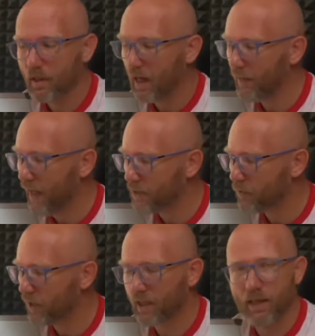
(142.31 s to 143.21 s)
And that's
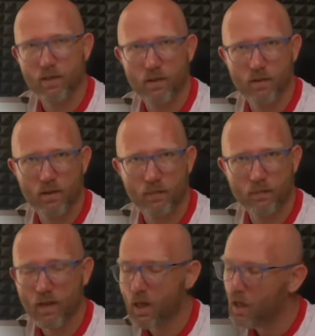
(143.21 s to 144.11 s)
where it gets interesting.
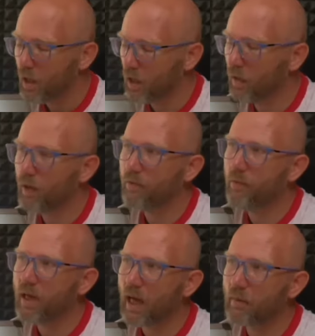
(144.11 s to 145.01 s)
If
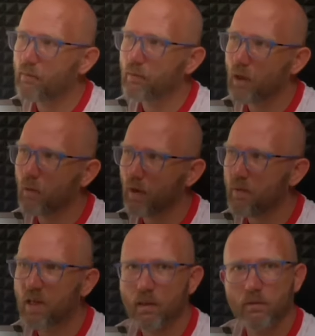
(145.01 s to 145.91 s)
we when we
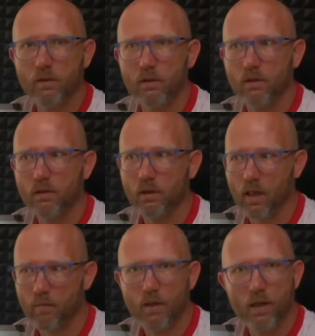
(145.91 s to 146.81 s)
come to
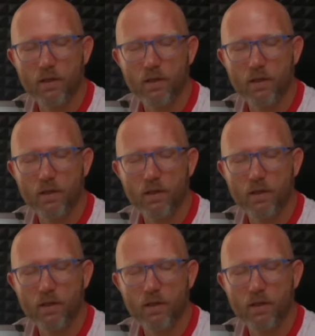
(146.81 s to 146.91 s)
companies,